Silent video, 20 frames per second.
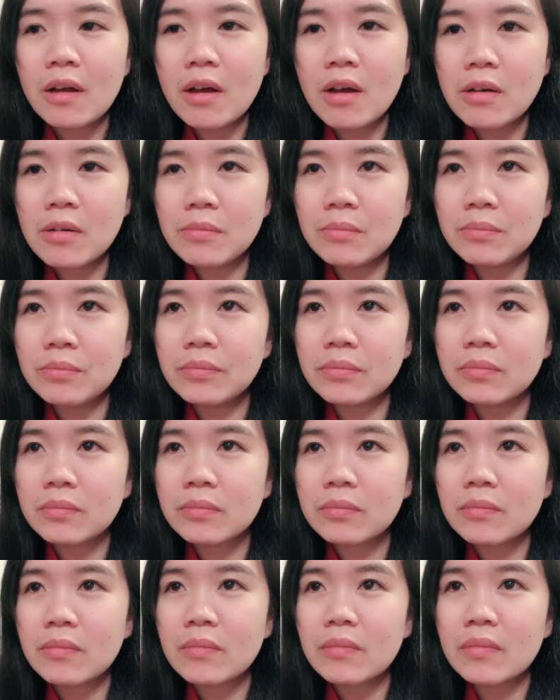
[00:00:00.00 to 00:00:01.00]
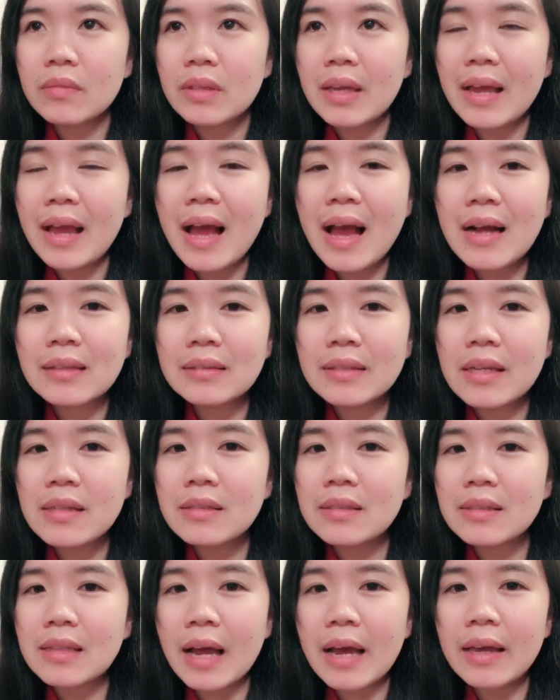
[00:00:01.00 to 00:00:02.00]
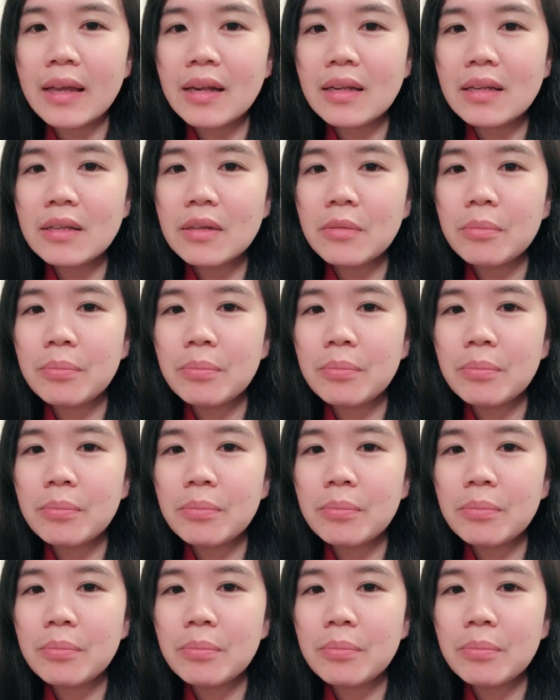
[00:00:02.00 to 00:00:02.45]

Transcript: um, acting style,